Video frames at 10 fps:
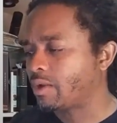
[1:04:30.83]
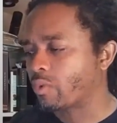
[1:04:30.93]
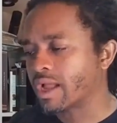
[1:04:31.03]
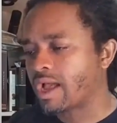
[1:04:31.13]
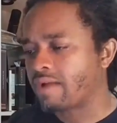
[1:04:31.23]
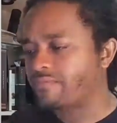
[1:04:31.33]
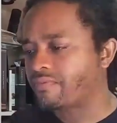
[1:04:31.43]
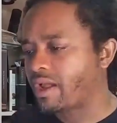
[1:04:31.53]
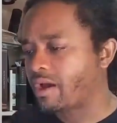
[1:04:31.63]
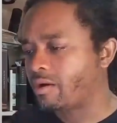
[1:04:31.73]
And were not
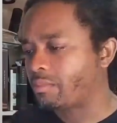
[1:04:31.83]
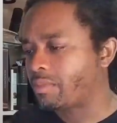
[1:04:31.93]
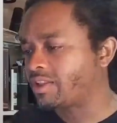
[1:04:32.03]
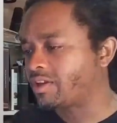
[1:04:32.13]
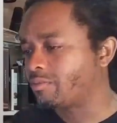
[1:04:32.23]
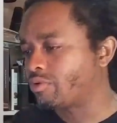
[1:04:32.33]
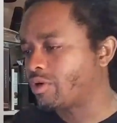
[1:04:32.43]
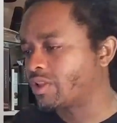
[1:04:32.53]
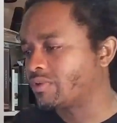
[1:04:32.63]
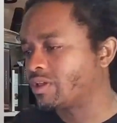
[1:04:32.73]
found by their
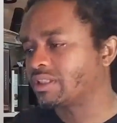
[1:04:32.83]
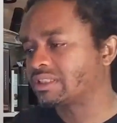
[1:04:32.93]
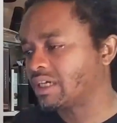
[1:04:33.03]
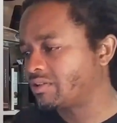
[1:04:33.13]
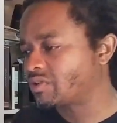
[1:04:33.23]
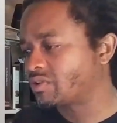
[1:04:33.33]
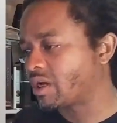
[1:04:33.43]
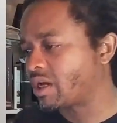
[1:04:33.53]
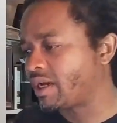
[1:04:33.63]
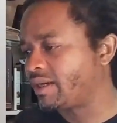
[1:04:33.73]
brethren of the southern
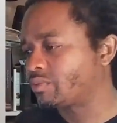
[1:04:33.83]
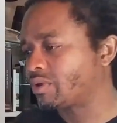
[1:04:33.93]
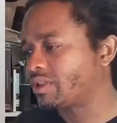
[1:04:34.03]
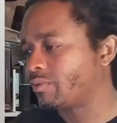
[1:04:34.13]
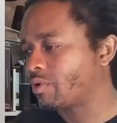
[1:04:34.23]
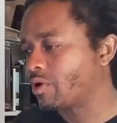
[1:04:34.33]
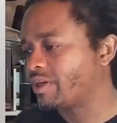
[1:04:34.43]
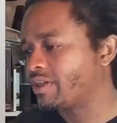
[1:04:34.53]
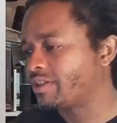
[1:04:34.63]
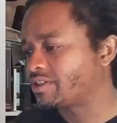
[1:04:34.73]
tribes when they
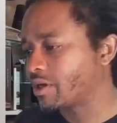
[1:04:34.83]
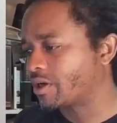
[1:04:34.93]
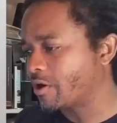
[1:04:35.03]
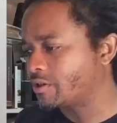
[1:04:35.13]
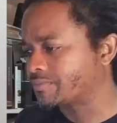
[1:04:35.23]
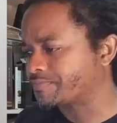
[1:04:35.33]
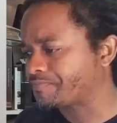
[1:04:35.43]
were in turn